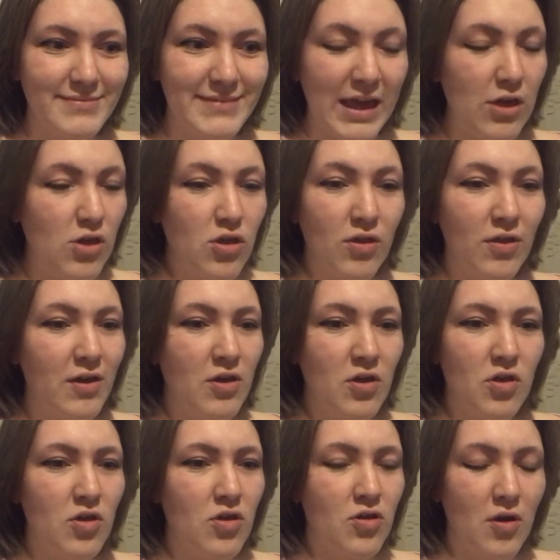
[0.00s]
she thinks
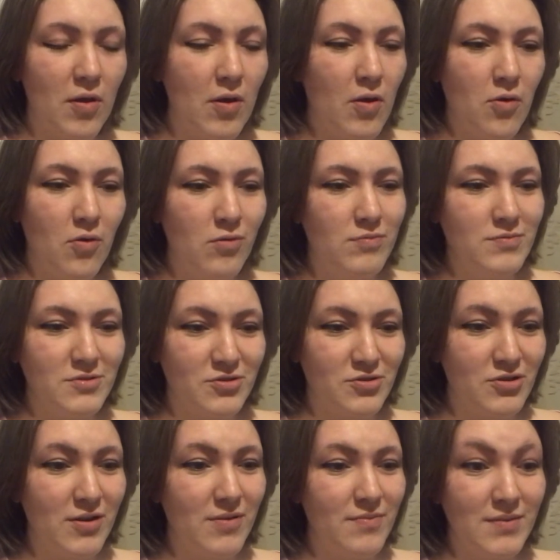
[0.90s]
she's Sherlock Holmes or
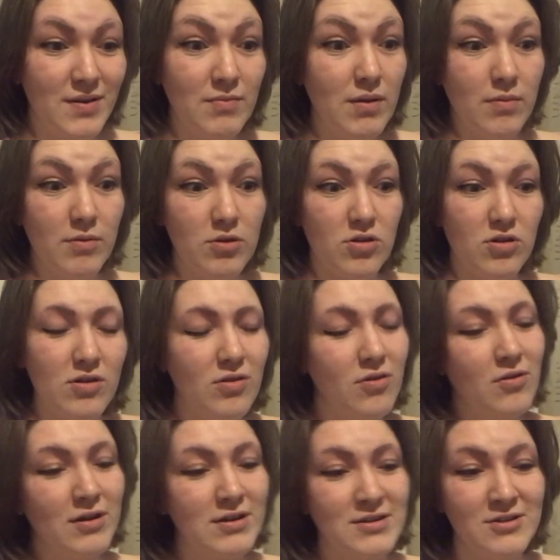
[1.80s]
something. Maybe she is
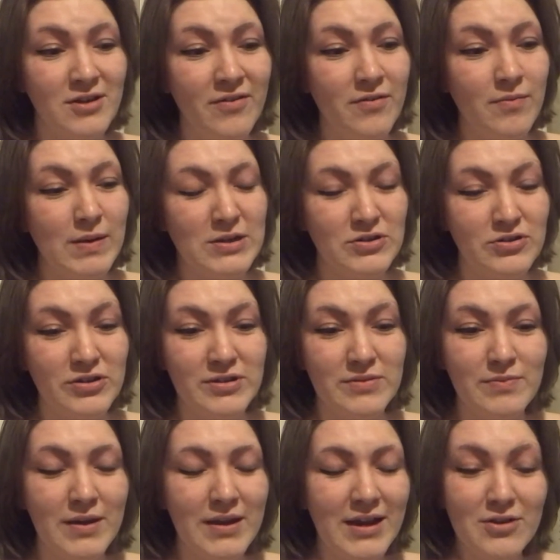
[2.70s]
good at solving mysteries,
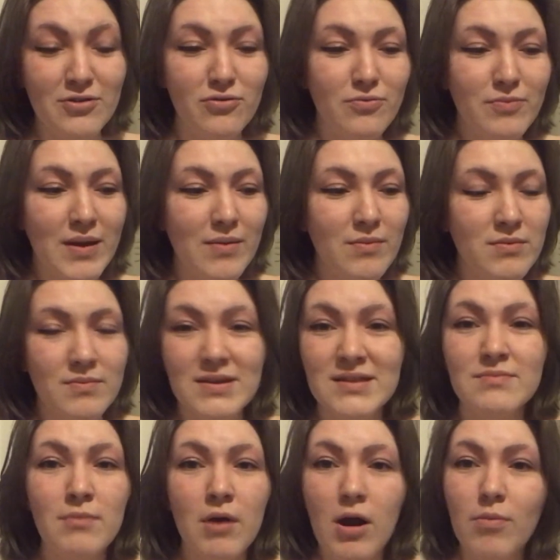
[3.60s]
but I don't remember
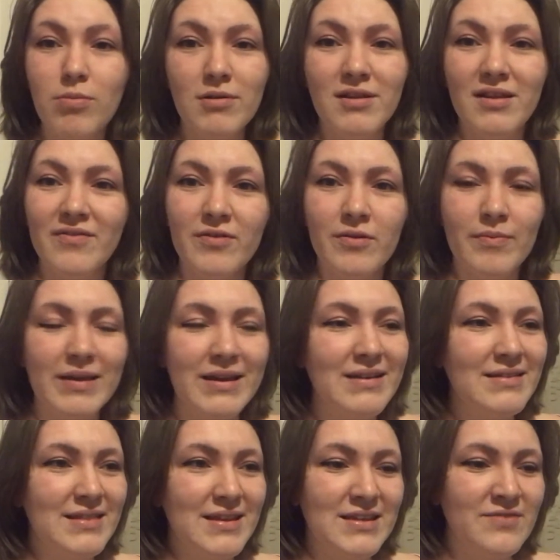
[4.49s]
Miss Marple ever
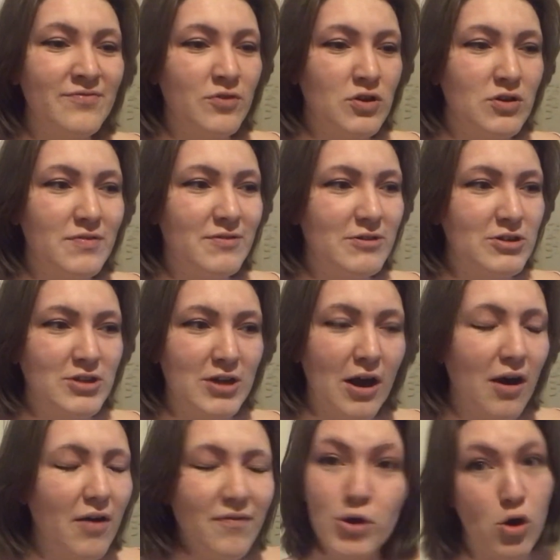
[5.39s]
being this full of
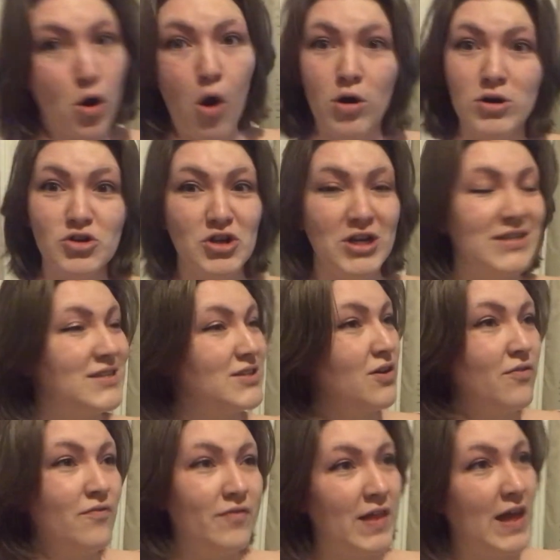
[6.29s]
herself, or
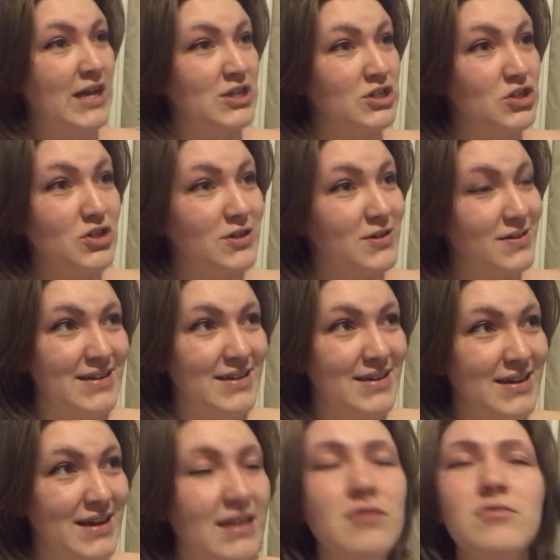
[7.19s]
Jessica Fletcher.
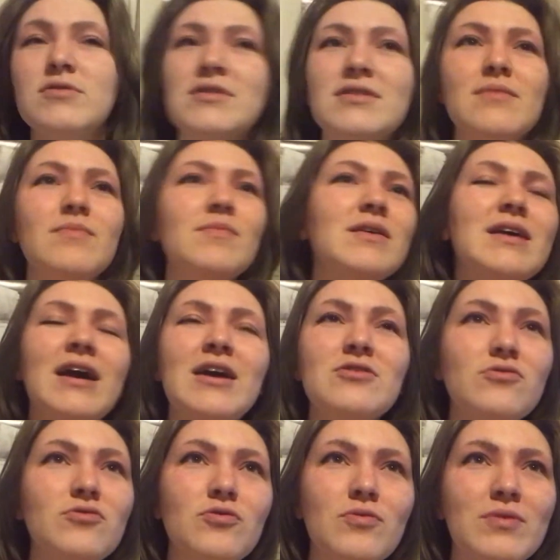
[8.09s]
There was something, I
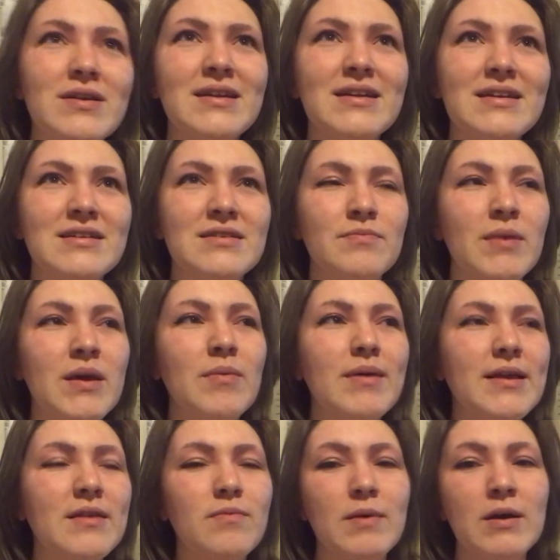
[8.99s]
don't know what it is. Maybe
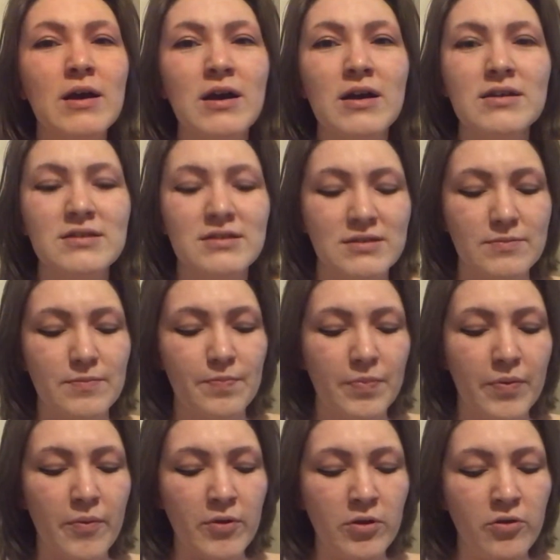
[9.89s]
it's because
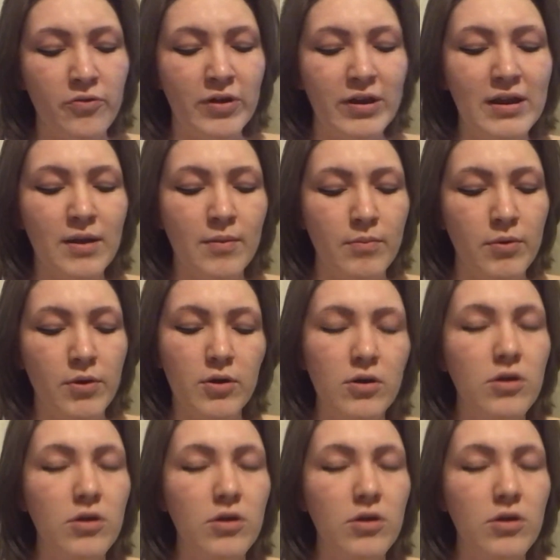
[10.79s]
when you're reading a book